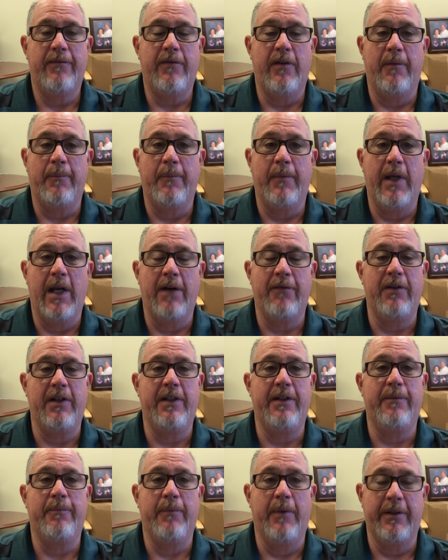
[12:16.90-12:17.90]

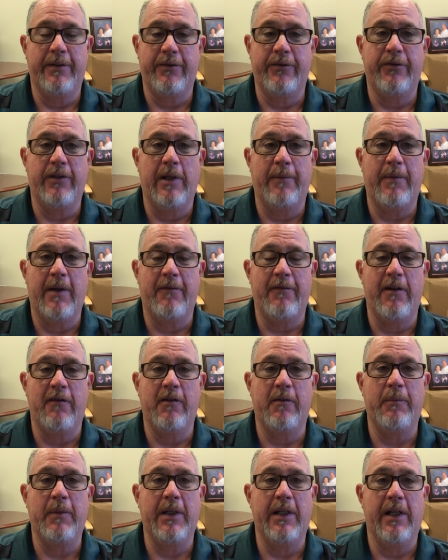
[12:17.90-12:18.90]
every mission trip I've
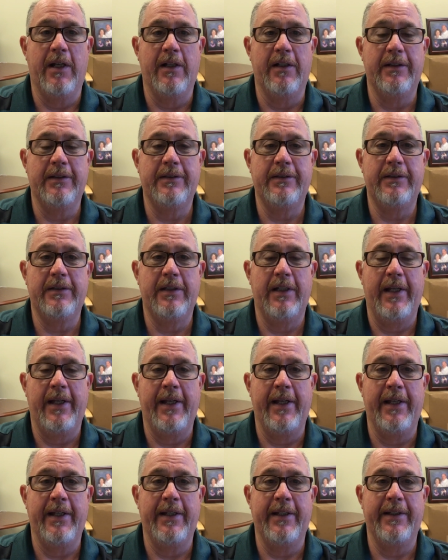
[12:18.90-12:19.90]
ever been on.
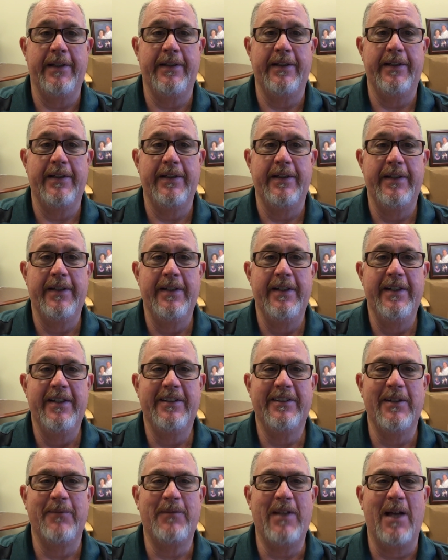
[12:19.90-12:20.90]
And
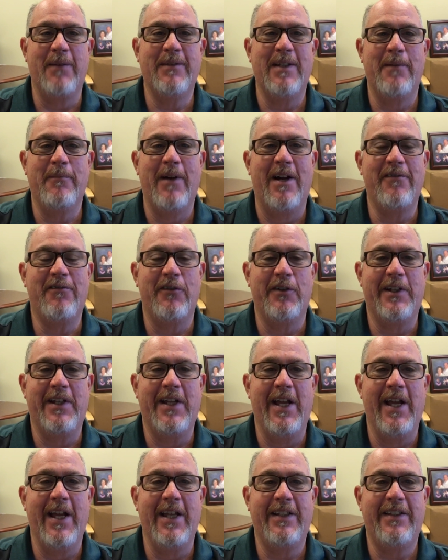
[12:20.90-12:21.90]
sometimes I might
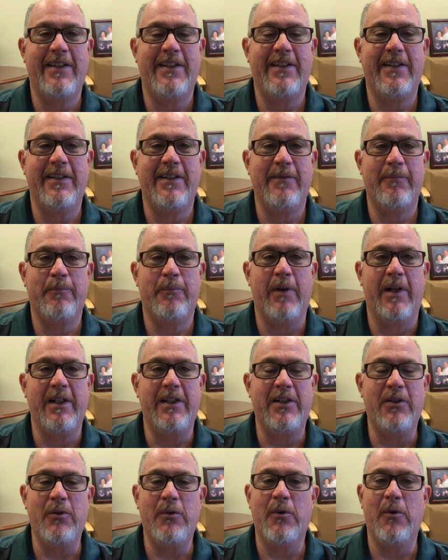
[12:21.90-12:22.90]
forget,
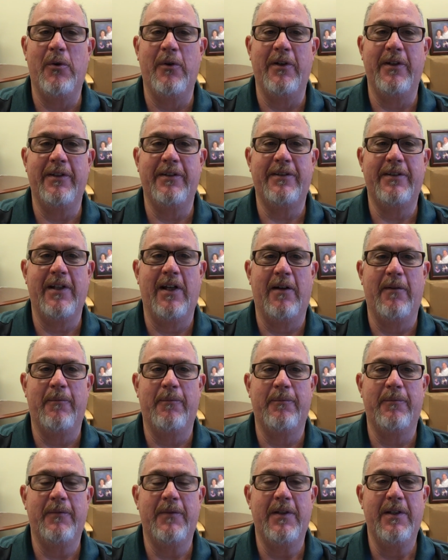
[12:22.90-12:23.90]
but you always
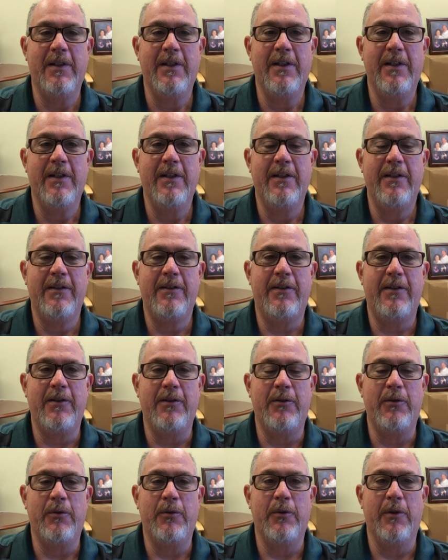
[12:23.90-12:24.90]
help
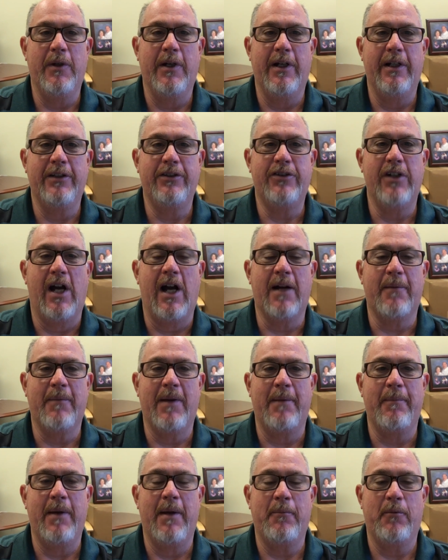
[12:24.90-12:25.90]
to jog
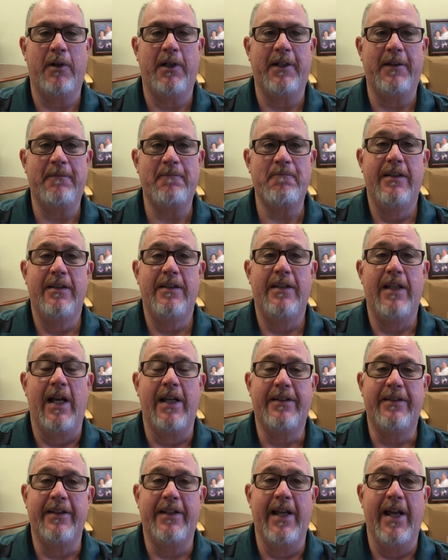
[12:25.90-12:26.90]
my memory.
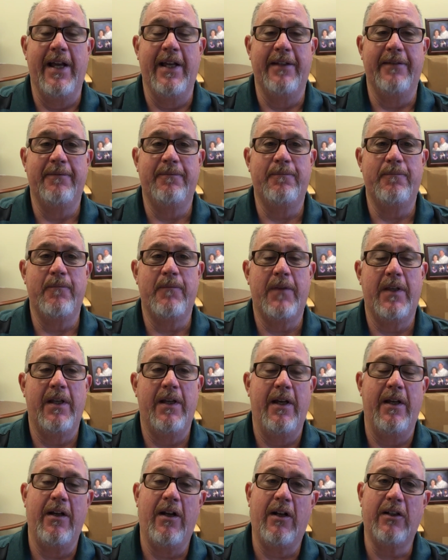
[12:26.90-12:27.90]
Thanks again.
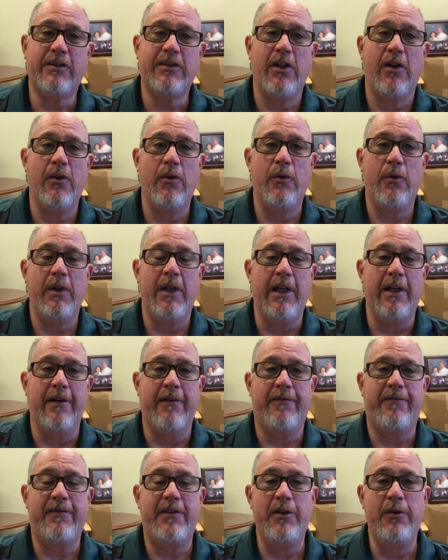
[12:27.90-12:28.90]
And also,
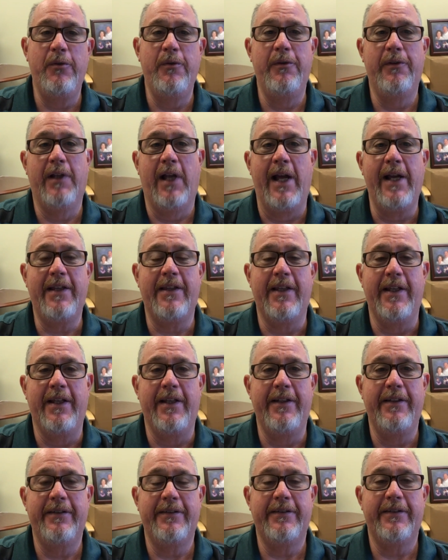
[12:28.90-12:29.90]
if you like
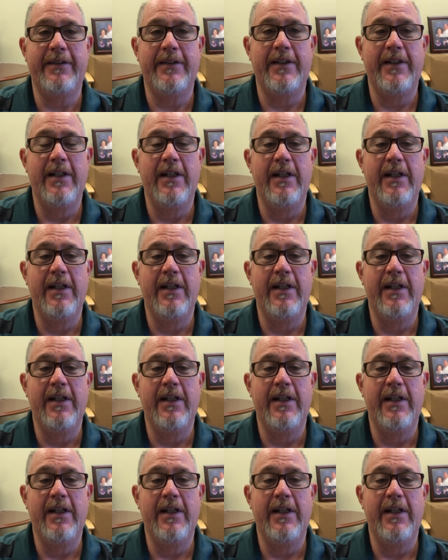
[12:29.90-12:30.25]
these,